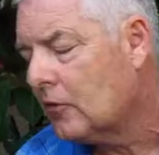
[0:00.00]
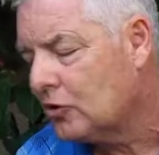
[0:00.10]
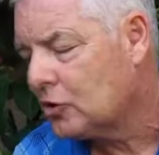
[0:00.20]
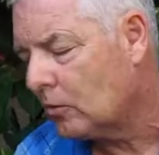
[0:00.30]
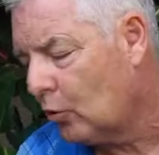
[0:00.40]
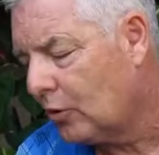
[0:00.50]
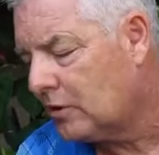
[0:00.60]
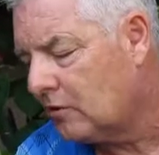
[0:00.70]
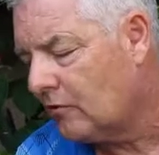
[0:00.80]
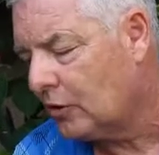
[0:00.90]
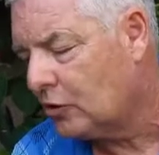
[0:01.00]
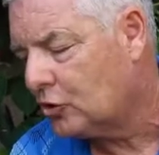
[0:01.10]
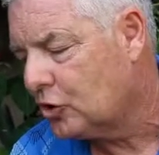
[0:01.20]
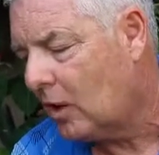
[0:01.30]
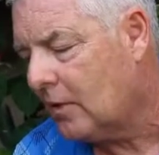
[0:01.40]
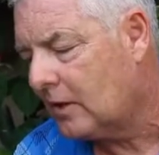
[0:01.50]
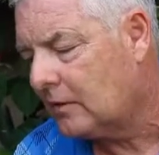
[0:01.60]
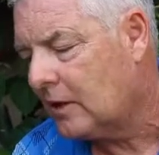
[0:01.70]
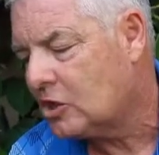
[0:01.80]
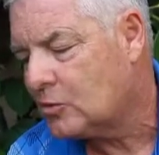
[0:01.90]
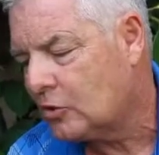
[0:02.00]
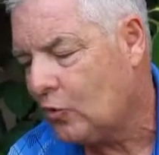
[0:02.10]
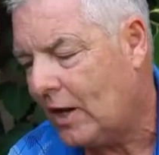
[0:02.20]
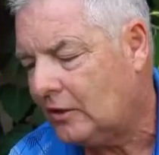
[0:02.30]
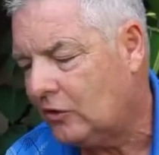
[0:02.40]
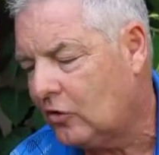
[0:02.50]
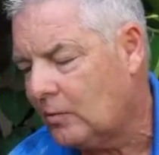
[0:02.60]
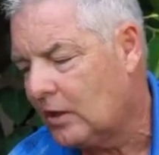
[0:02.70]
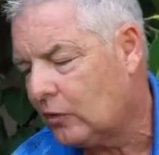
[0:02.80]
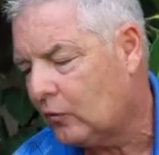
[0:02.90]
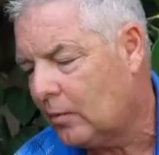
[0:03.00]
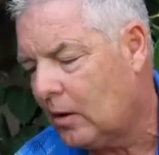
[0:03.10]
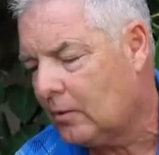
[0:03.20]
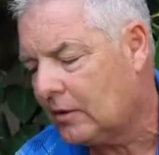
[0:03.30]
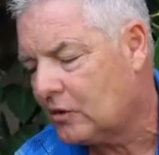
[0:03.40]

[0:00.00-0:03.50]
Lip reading: This young boy did a very good job that day. He's been trained in the Dominican Republic.